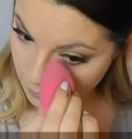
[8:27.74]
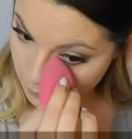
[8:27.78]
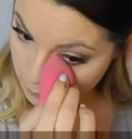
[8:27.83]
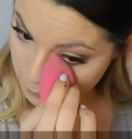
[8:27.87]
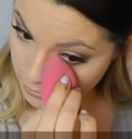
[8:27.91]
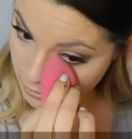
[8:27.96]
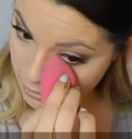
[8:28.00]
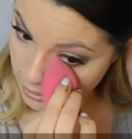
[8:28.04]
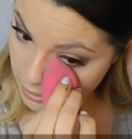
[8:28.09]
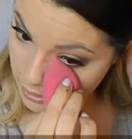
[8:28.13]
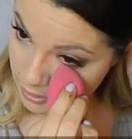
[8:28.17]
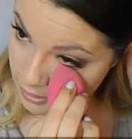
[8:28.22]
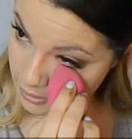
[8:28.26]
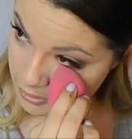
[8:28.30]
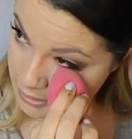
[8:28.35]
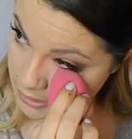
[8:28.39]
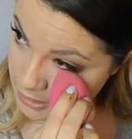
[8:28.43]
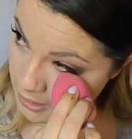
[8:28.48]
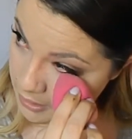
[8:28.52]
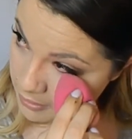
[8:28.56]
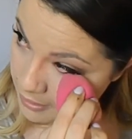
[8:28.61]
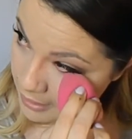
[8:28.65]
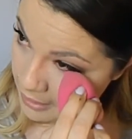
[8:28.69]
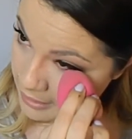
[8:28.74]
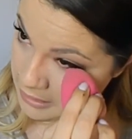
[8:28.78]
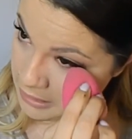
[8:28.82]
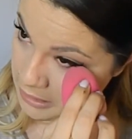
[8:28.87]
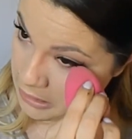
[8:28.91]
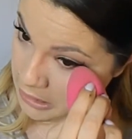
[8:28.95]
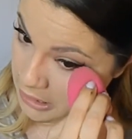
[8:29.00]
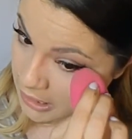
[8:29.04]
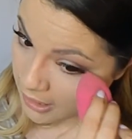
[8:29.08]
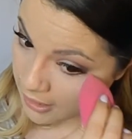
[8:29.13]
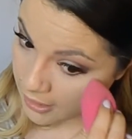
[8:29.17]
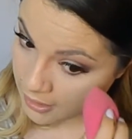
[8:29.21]
because that
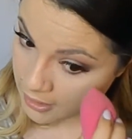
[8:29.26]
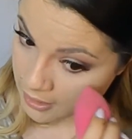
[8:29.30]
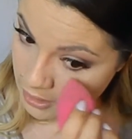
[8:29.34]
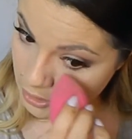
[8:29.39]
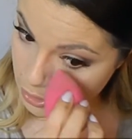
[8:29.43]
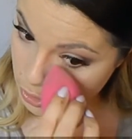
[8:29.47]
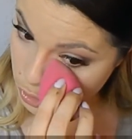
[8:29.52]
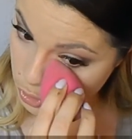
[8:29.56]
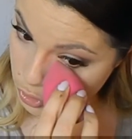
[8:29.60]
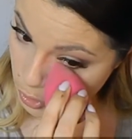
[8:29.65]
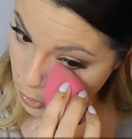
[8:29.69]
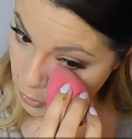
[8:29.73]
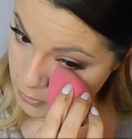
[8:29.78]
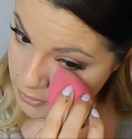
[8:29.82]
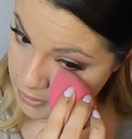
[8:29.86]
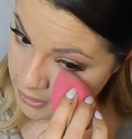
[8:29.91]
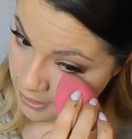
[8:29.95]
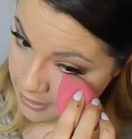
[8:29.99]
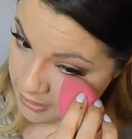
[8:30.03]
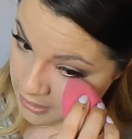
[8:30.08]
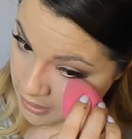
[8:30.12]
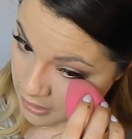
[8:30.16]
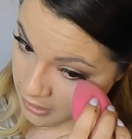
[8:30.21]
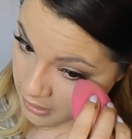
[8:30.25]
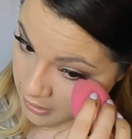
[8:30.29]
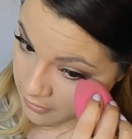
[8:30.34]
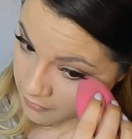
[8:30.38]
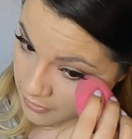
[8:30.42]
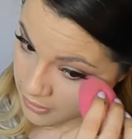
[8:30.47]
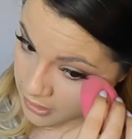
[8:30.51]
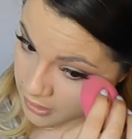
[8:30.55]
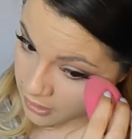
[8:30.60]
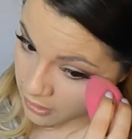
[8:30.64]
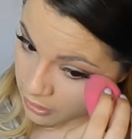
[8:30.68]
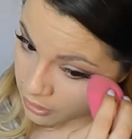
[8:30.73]
skin is so sensitive.
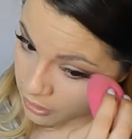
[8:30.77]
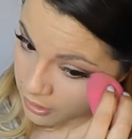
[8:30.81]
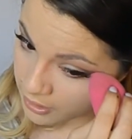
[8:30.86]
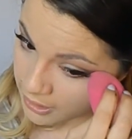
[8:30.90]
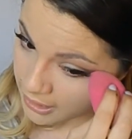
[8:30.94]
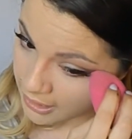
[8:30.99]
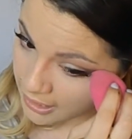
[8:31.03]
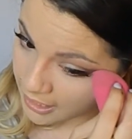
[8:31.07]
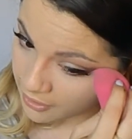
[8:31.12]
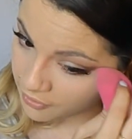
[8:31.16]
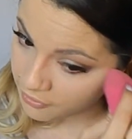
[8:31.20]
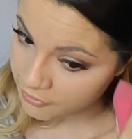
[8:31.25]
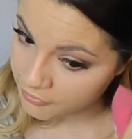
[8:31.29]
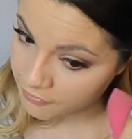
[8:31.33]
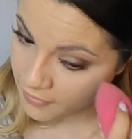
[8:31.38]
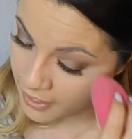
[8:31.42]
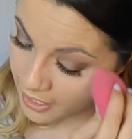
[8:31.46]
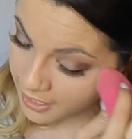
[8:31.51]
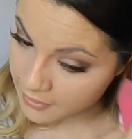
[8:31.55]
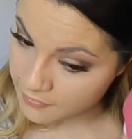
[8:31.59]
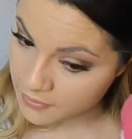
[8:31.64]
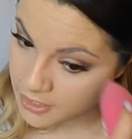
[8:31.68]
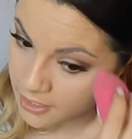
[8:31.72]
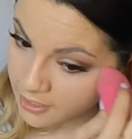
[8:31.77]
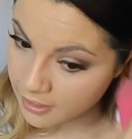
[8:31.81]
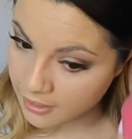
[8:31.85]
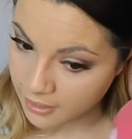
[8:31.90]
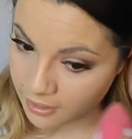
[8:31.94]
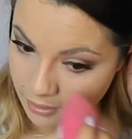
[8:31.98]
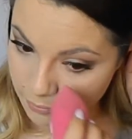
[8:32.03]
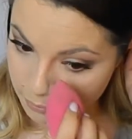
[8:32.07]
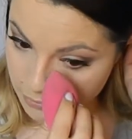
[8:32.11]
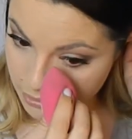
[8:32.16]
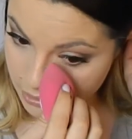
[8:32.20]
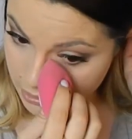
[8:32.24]
It's literally like 5
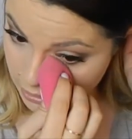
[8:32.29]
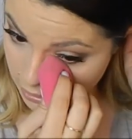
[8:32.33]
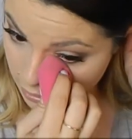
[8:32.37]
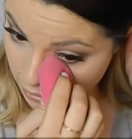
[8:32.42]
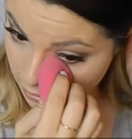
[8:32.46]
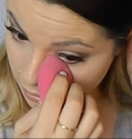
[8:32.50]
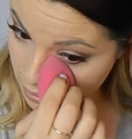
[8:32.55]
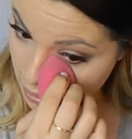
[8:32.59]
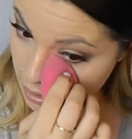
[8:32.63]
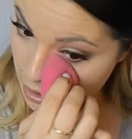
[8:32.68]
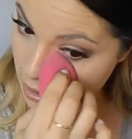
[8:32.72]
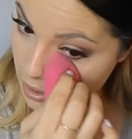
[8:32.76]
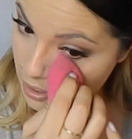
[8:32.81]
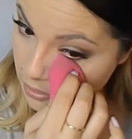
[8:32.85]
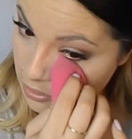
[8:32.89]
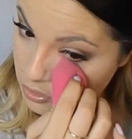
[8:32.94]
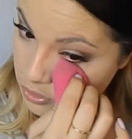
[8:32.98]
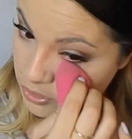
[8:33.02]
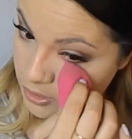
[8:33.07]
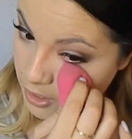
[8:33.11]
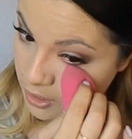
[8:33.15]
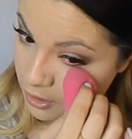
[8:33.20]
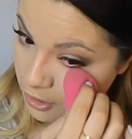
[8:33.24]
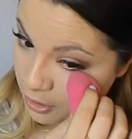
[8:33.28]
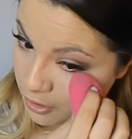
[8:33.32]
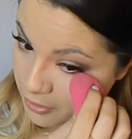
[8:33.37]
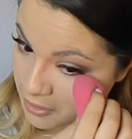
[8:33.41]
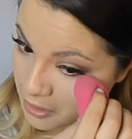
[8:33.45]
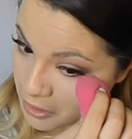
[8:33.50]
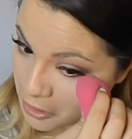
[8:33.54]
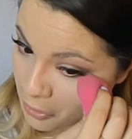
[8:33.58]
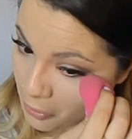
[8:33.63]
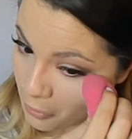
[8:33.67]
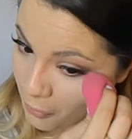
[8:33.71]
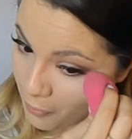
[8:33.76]
times thinner
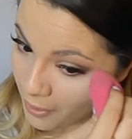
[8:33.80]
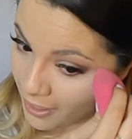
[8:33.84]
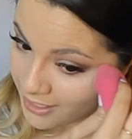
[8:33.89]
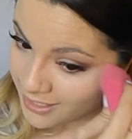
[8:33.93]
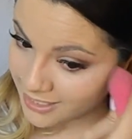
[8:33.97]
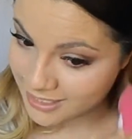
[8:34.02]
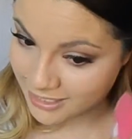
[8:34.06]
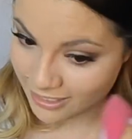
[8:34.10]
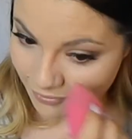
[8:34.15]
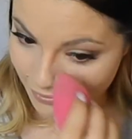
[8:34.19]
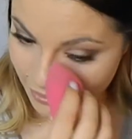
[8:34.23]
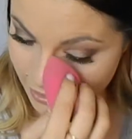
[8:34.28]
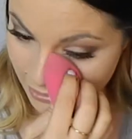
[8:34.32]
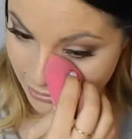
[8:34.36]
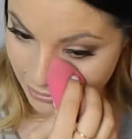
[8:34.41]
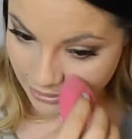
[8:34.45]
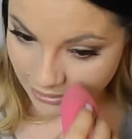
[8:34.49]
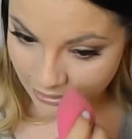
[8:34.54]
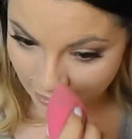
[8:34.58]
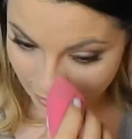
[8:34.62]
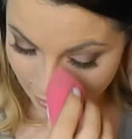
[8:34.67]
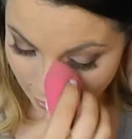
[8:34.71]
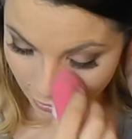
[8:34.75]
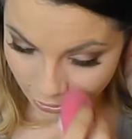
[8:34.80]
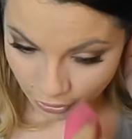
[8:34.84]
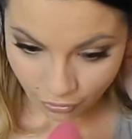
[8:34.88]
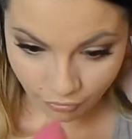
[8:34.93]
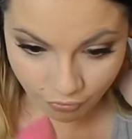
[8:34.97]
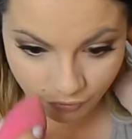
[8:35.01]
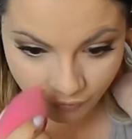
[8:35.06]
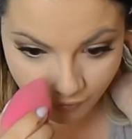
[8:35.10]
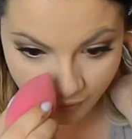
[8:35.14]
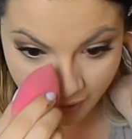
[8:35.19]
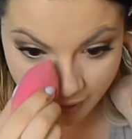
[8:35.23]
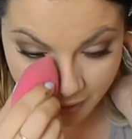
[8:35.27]
than the rest of the skin on your
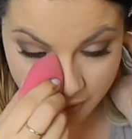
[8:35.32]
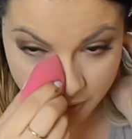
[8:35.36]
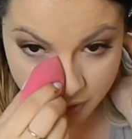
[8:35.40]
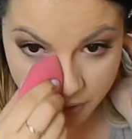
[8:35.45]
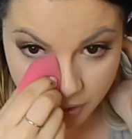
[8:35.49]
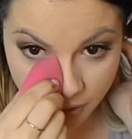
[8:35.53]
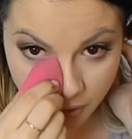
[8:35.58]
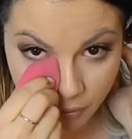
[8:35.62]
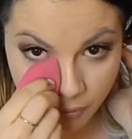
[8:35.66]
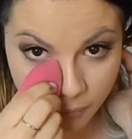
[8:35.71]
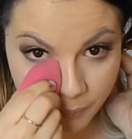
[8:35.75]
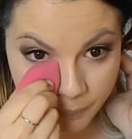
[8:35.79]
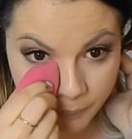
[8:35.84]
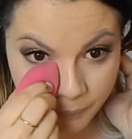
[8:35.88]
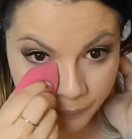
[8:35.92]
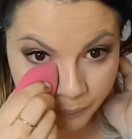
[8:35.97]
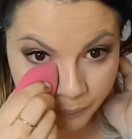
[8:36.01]
face. So